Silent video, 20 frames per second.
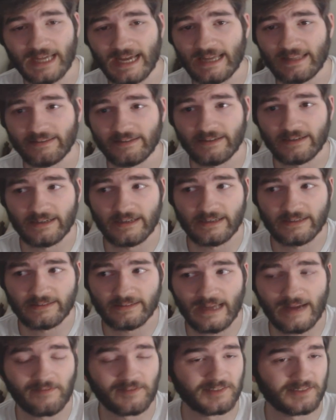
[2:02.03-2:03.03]
that,
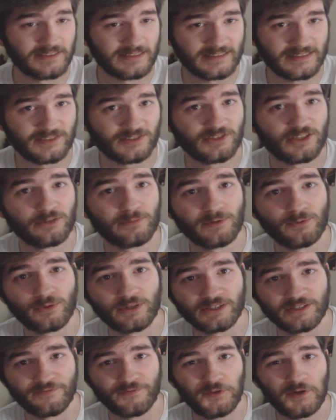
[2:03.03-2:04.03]
obviously this is going to be
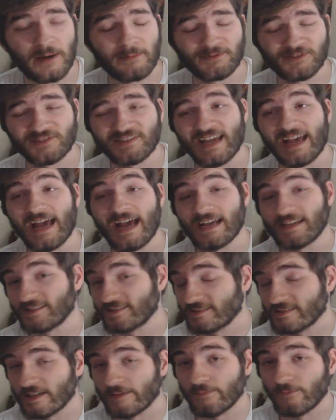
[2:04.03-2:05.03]
one of the few episodes that has
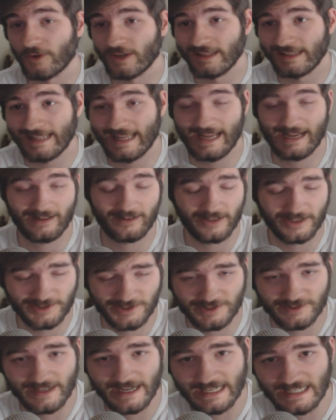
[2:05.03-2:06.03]
somewhat
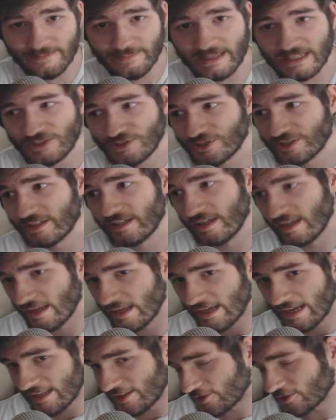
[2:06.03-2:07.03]
lackluster animation.
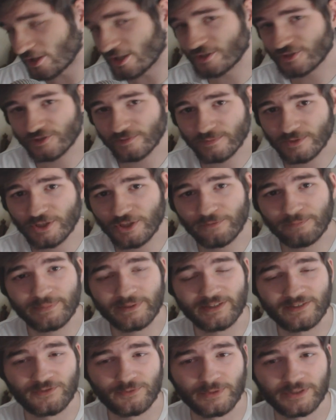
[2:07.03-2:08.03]
And there are some good
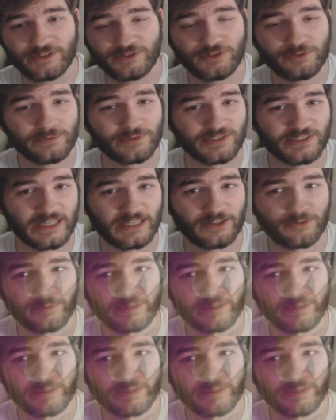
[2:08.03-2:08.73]
bits with Super Saiyan